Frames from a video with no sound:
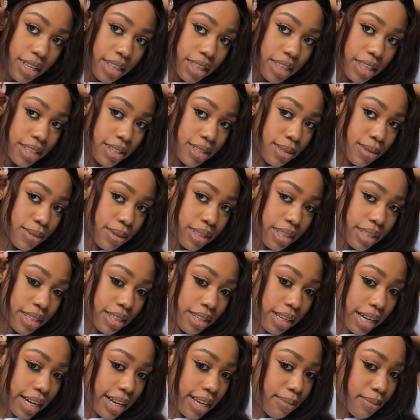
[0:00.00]
This is what the
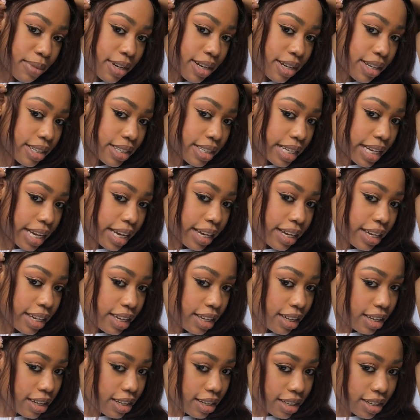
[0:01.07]
clip looks
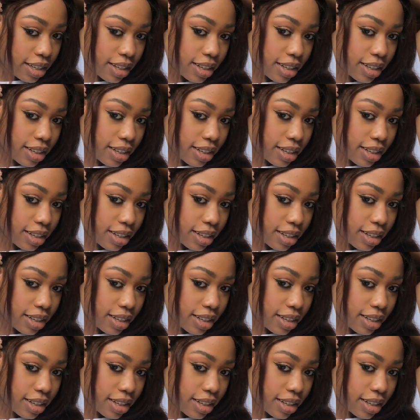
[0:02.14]
like.